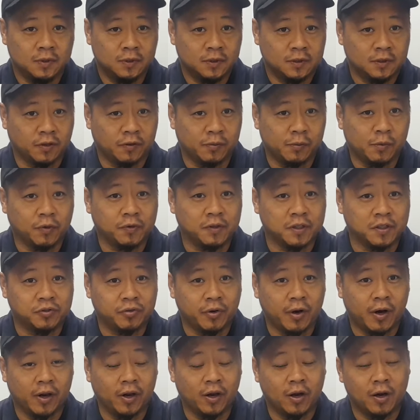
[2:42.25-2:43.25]
To remove the
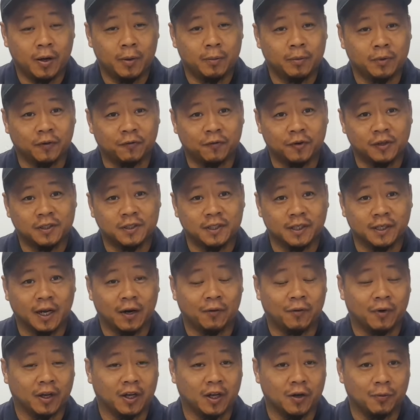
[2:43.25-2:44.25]
trailing arm, the first thing I
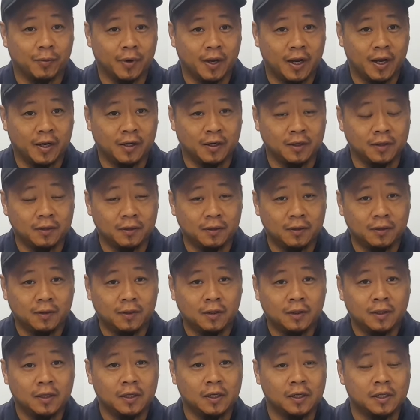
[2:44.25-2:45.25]
recommend
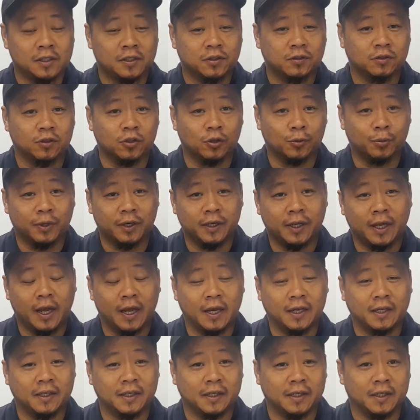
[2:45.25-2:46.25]
is to
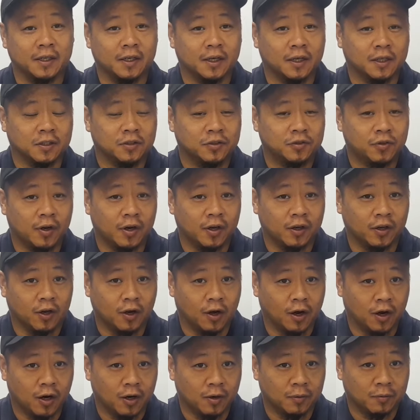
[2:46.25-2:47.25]
lubricate the trailing
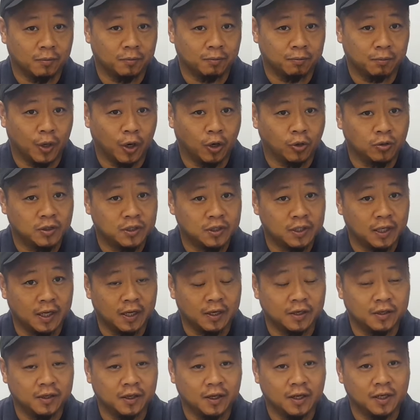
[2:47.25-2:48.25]
arm bolts
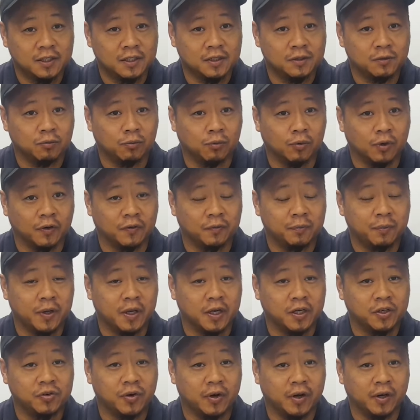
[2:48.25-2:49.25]
and nuts with
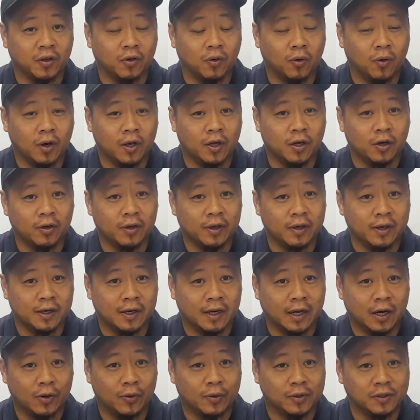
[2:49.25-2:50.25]
penetrating oil and
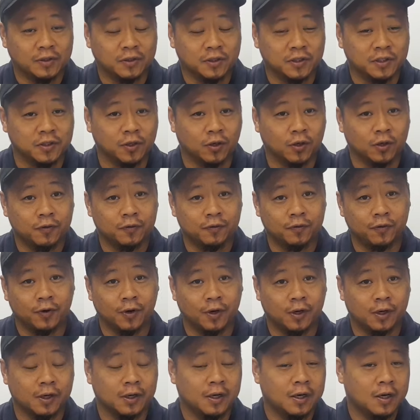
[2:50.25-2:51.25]
allow it to soak
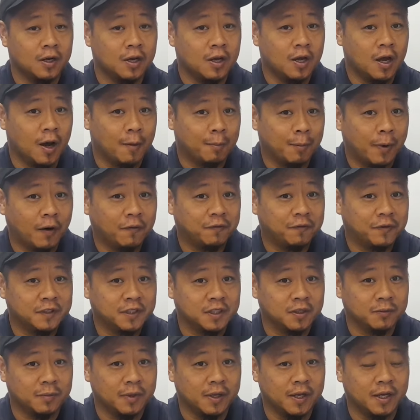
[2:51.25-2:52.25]
for about
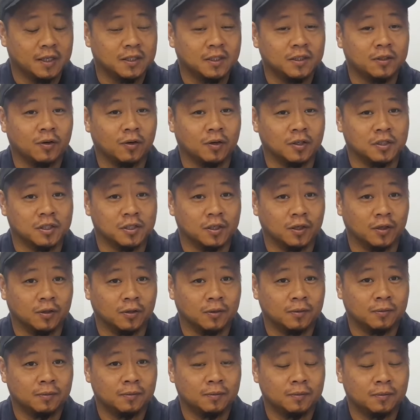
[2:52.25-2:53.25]
15 minutes or
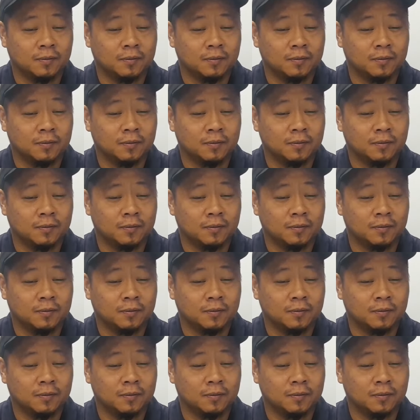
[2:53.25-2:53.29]
so.